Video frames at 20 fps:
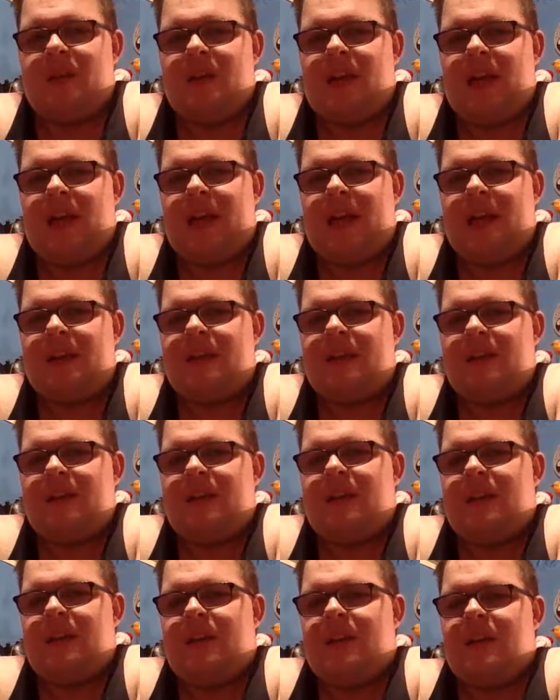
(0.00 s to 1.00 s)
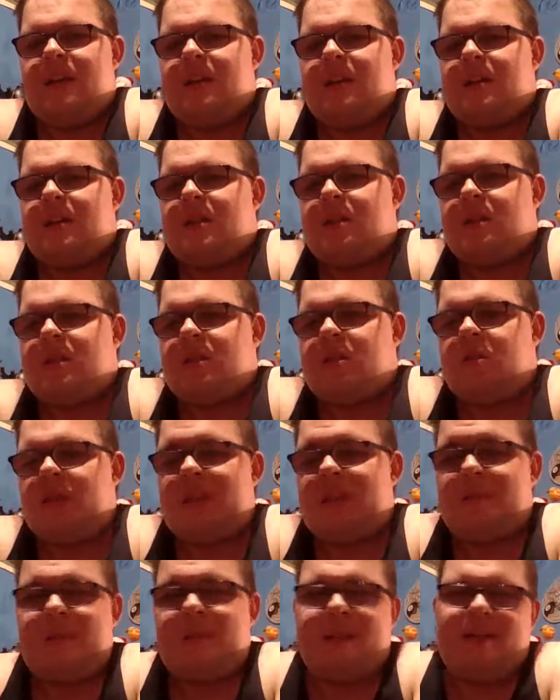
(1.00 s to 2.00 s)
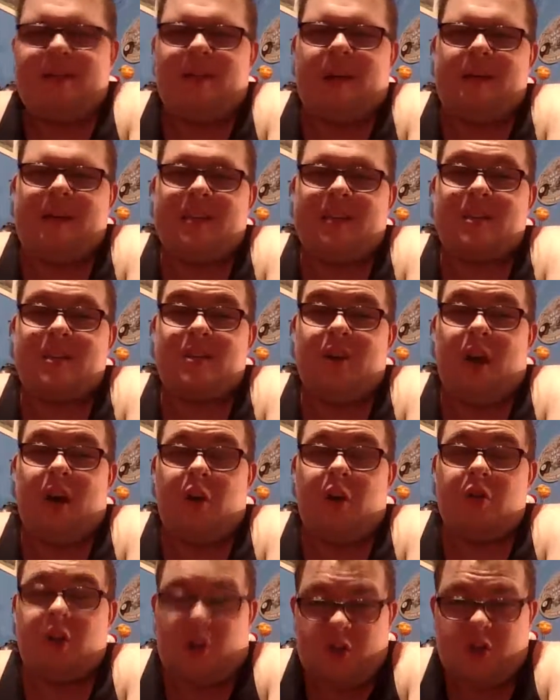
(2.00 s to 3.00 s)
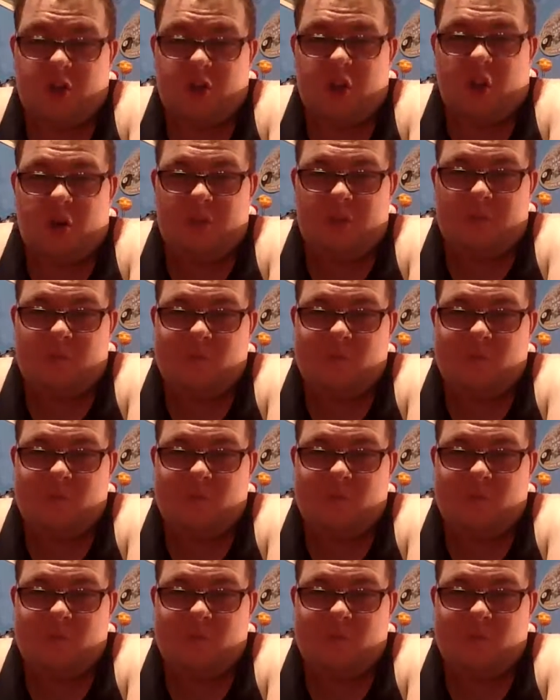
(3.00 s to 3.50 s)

And Joe gets pissed off because Scott Hall no-showed.